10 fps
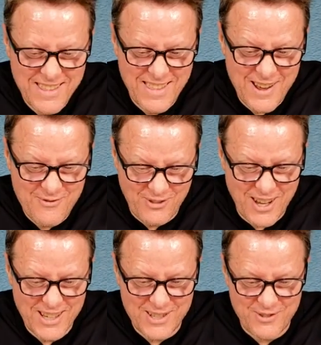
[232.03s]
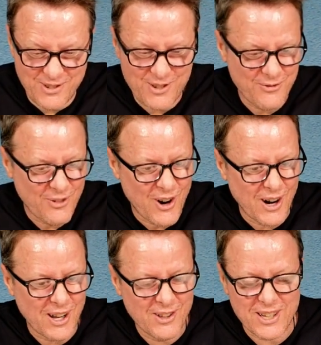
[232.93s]
That flies really
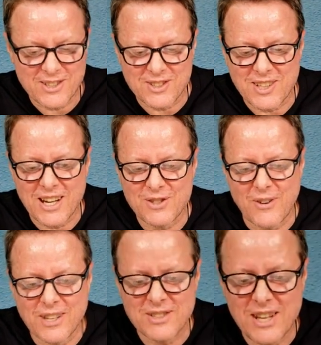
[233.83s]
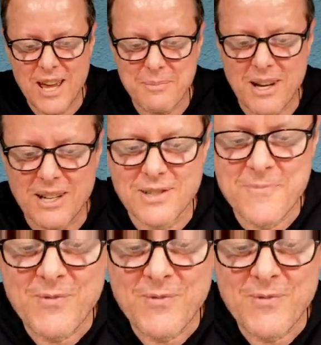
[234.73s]
far. And look, it's a satisfying snap, guys.